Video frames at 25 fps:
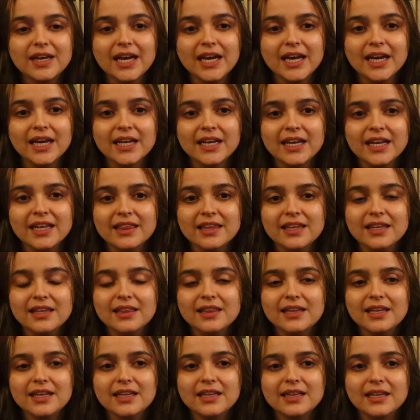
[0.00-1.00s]
And I
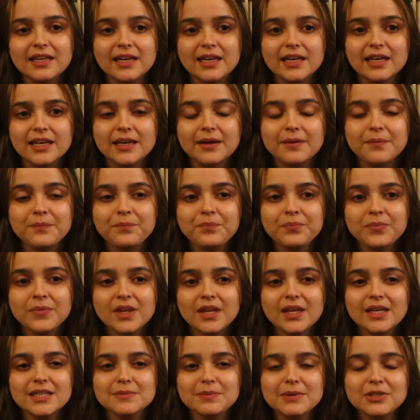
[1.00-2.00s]
think that like,
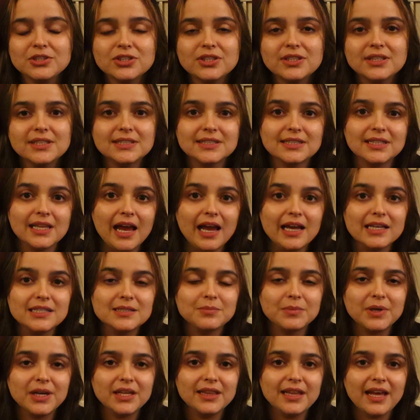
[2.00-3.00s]
especially this
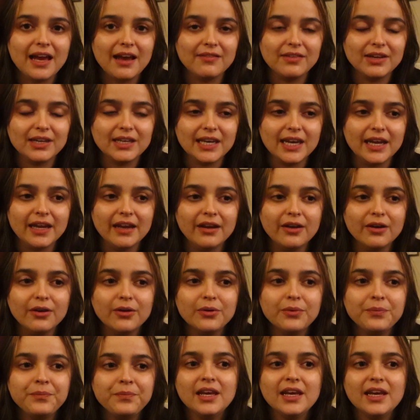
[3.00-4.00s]
last month having
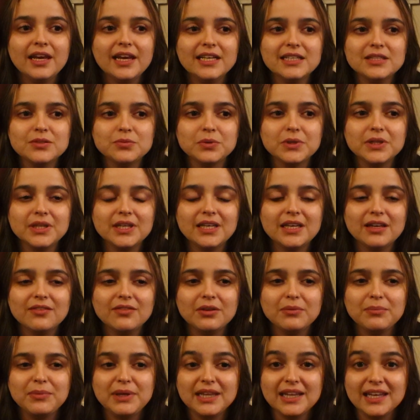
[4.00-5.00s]
NaNo, it's really
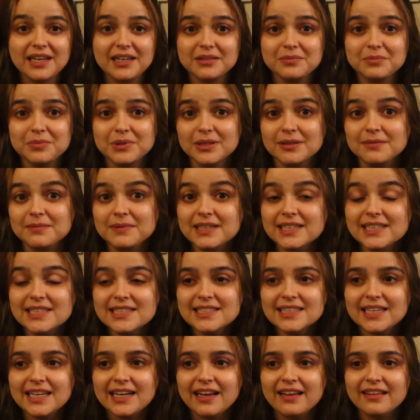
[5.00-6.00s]
given me like a
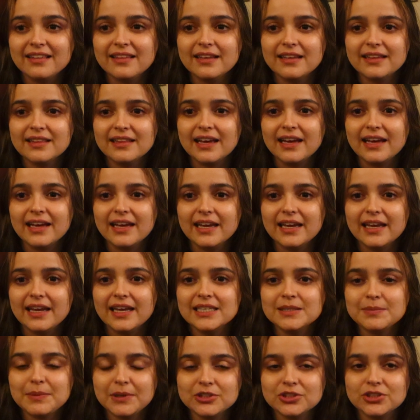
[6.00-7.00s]
purpose. And I think that
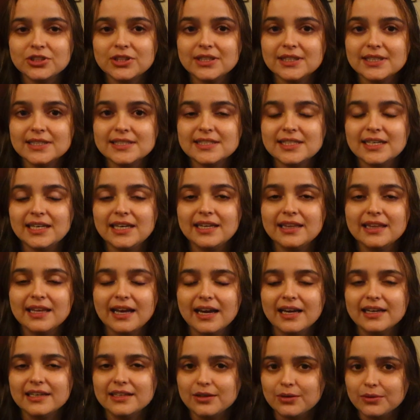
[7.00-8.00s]
especially in the city
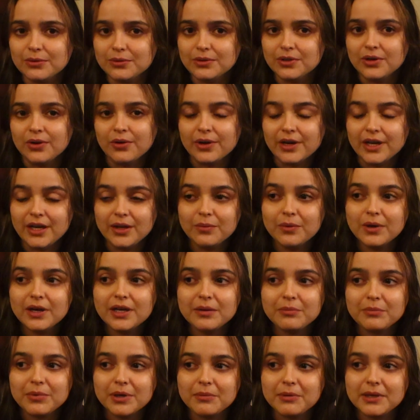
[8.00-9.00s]
that I don't know anyone,
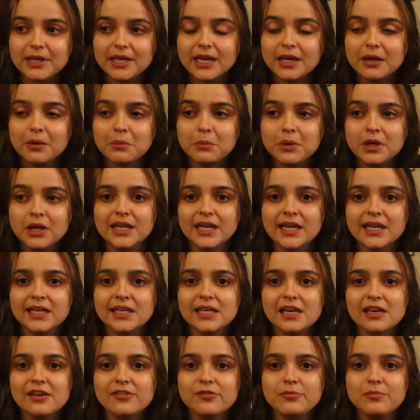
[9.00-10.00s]
in Birmingham, it
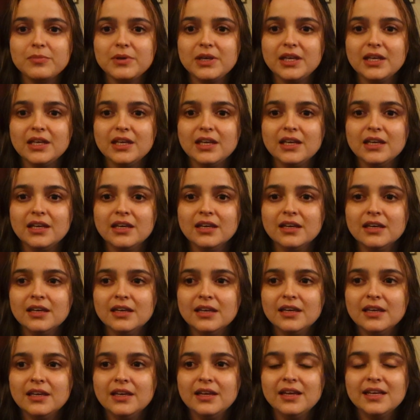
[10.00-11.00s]
gave me
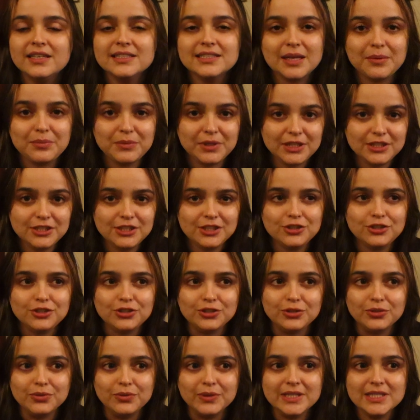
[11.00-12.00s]
something to
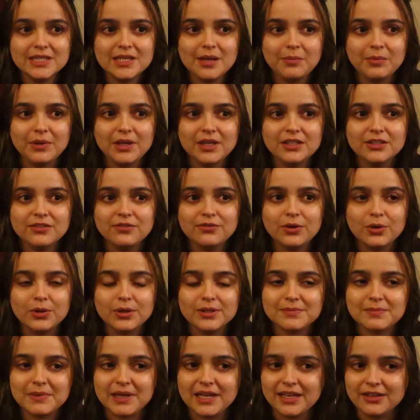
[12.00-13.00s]
do and something to
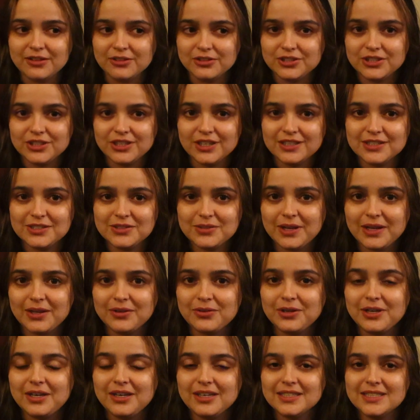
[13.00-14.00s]
focus my energy on so I
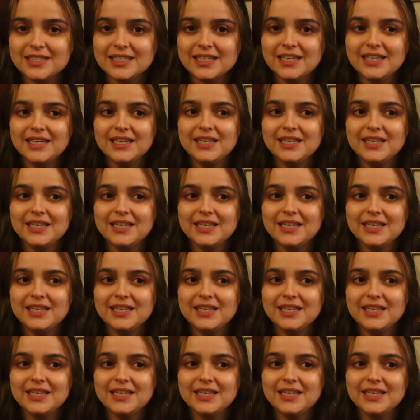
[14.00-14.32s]
couldn't